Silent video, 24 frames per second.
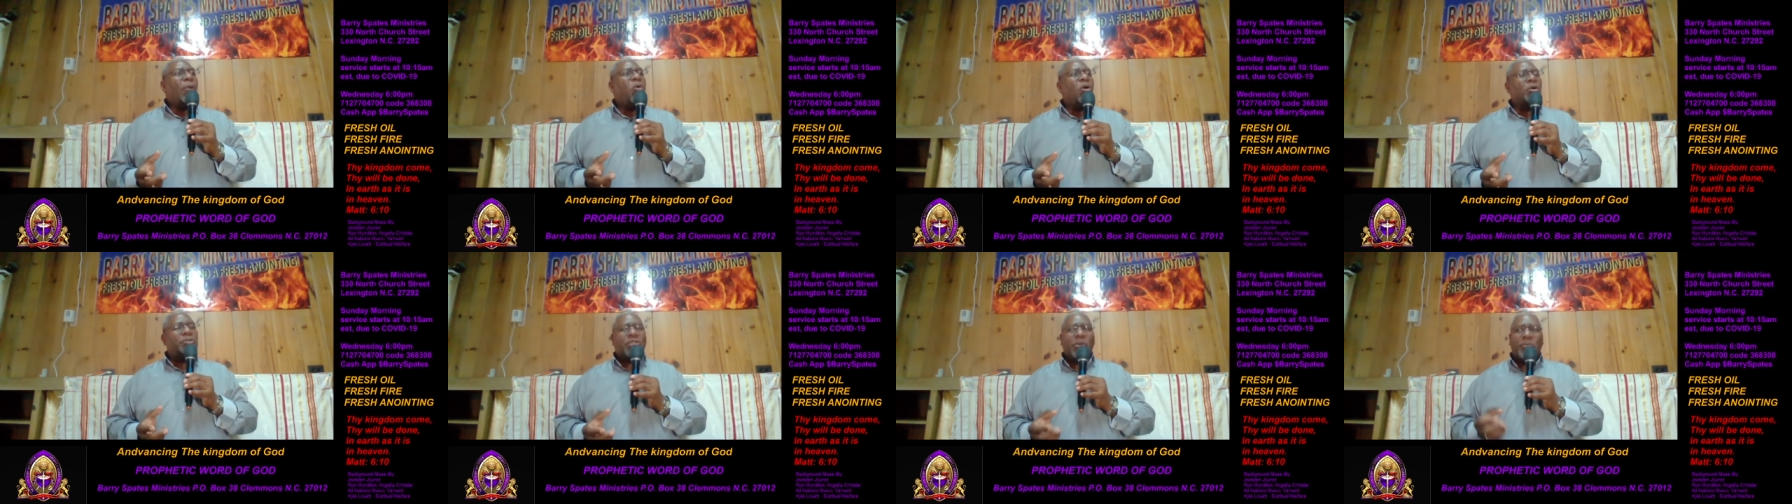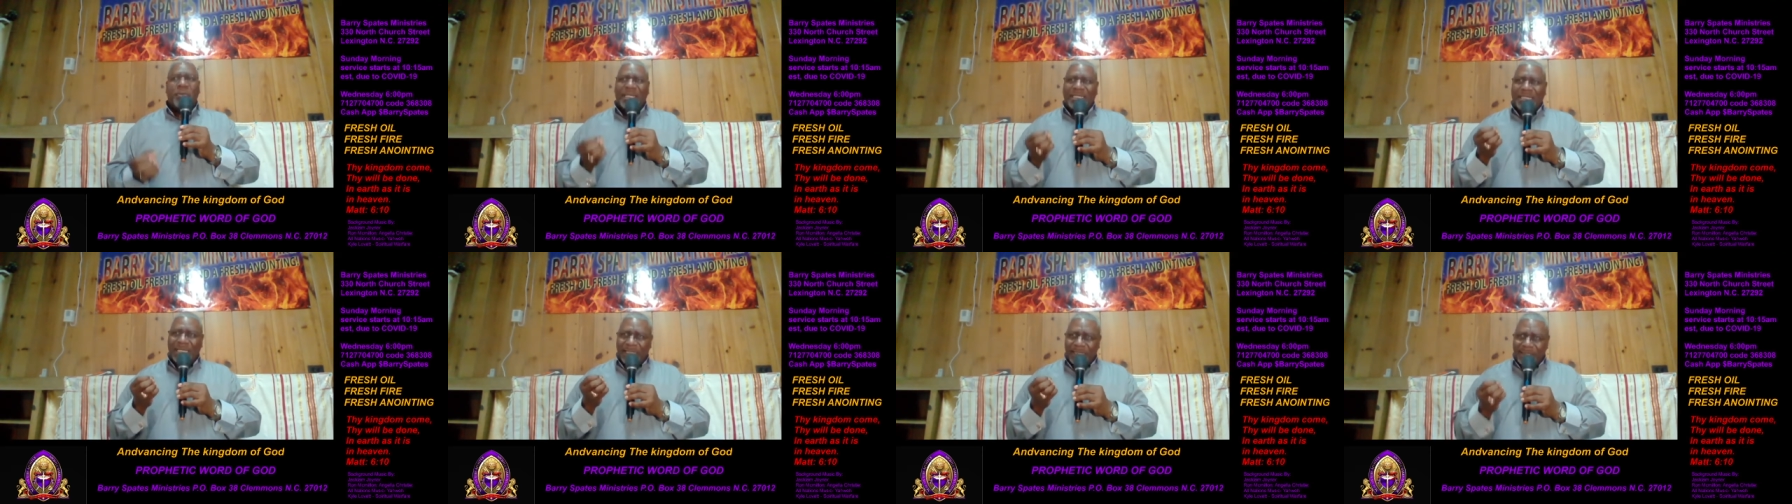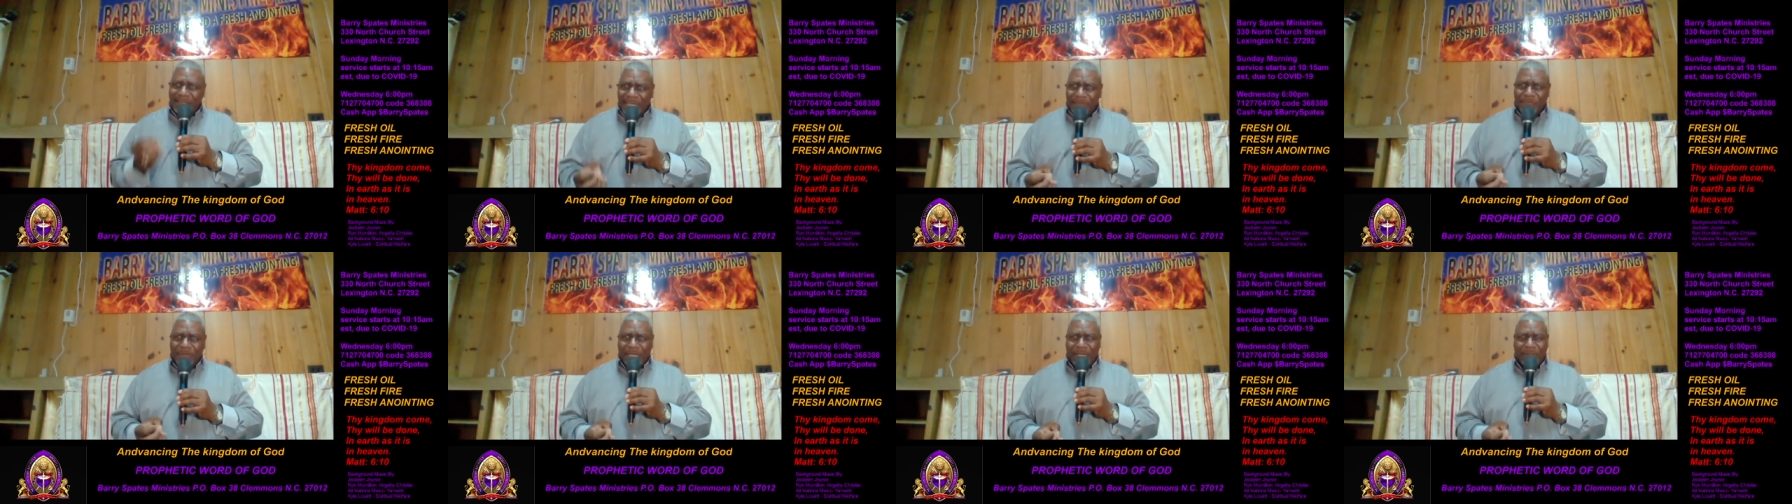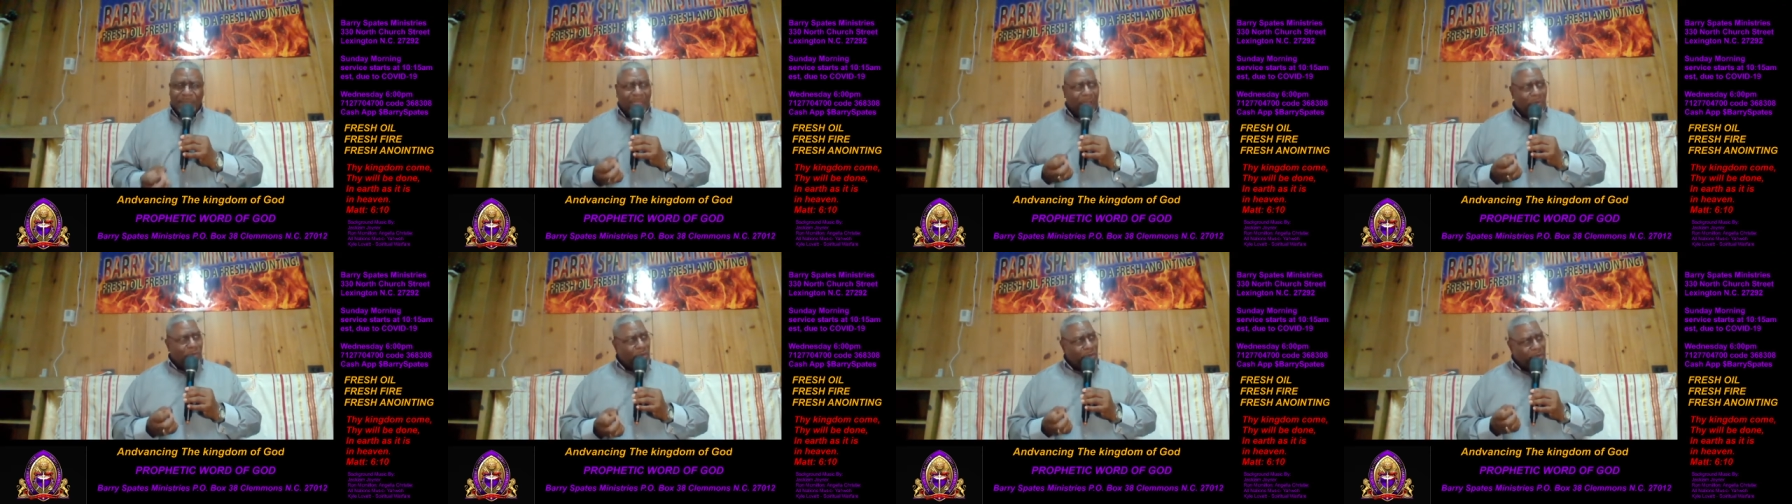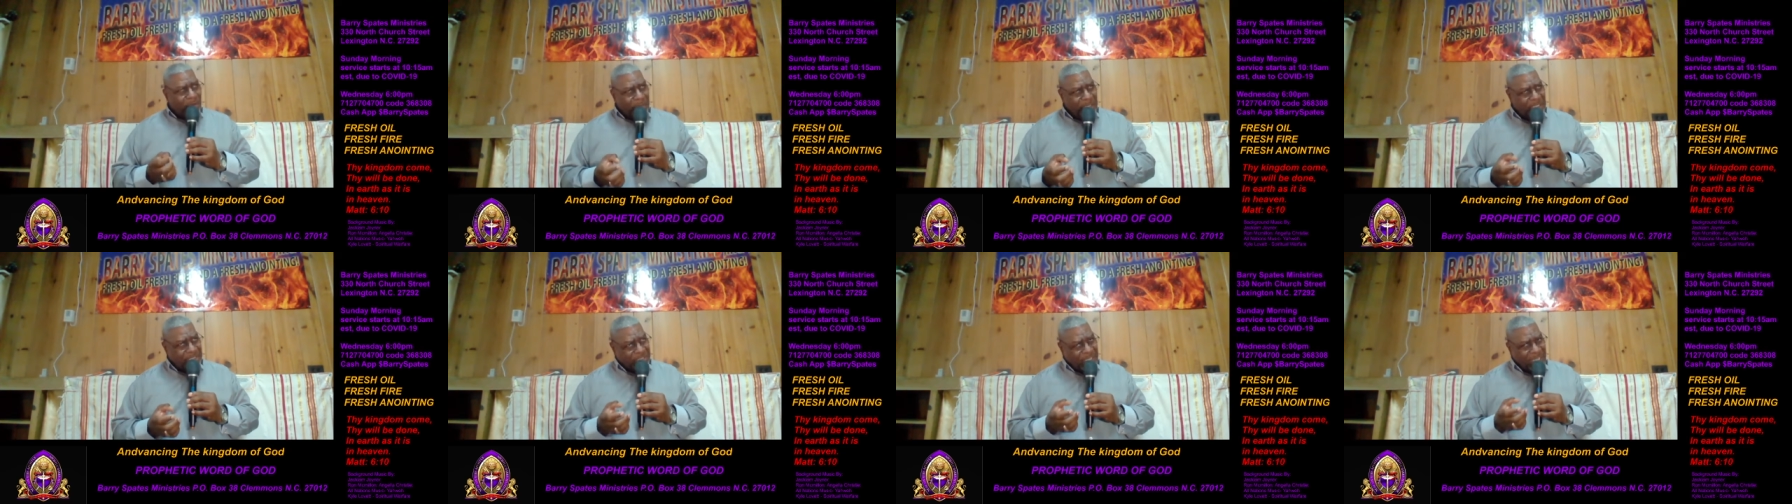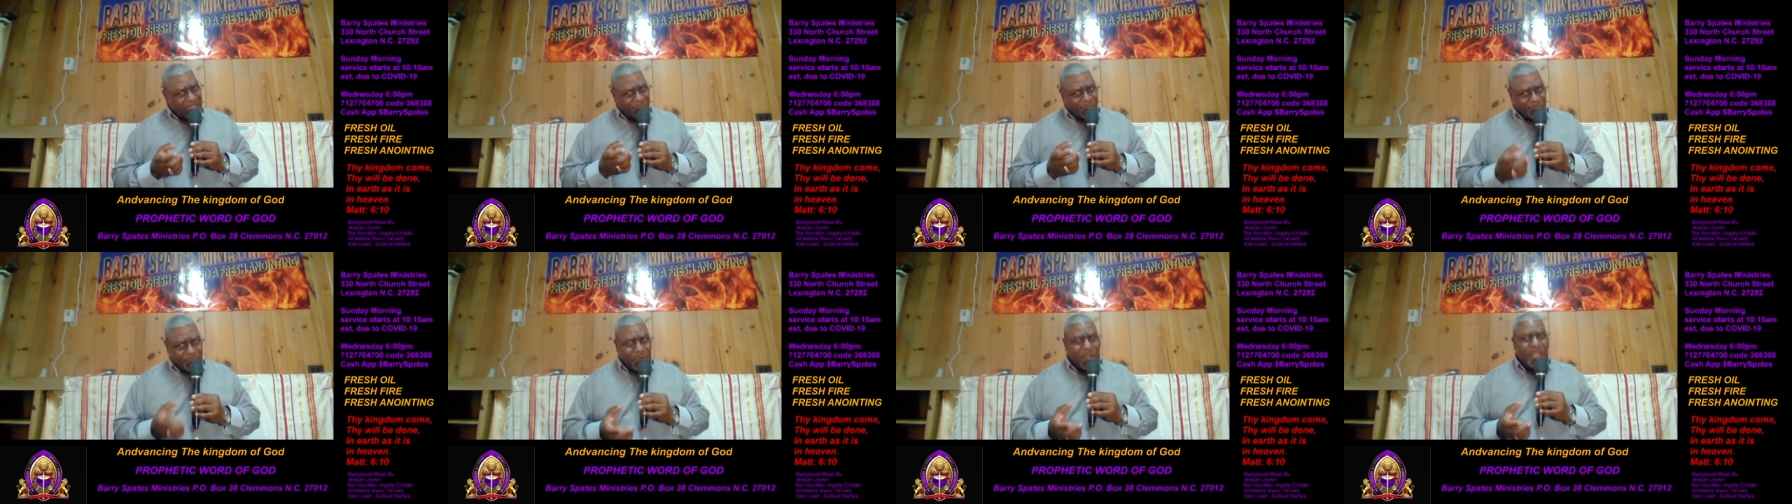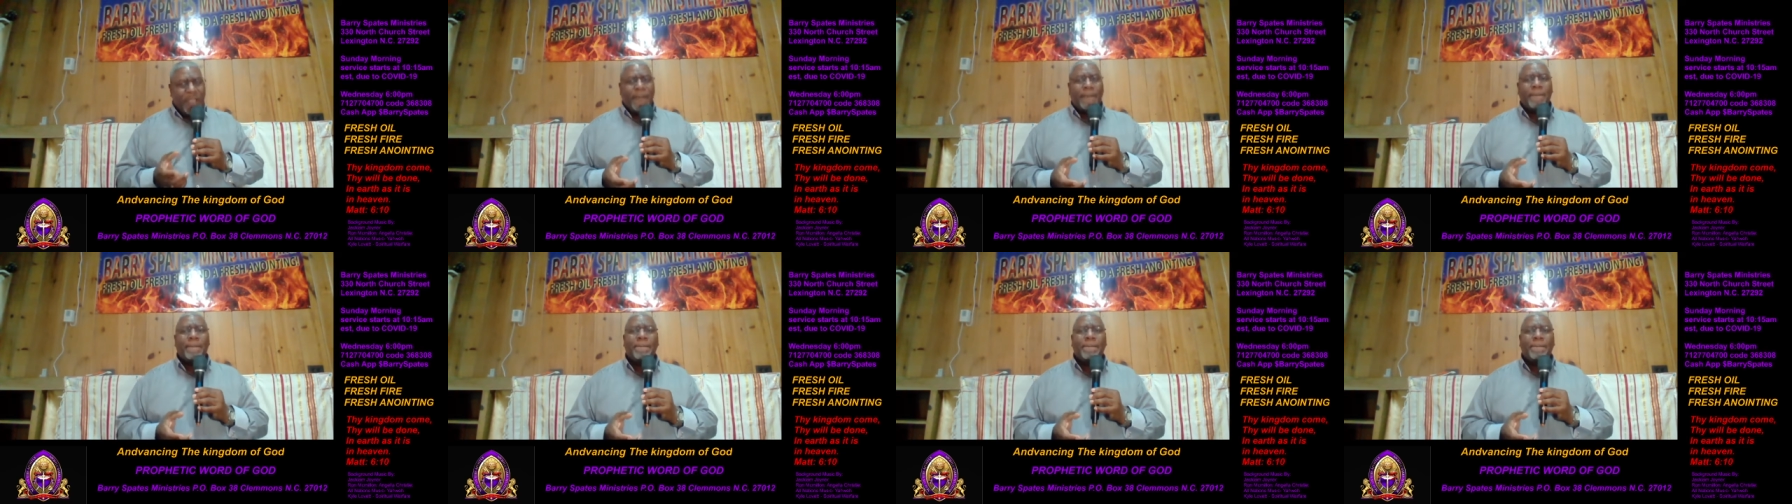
want to be delivered, and they want to be set free.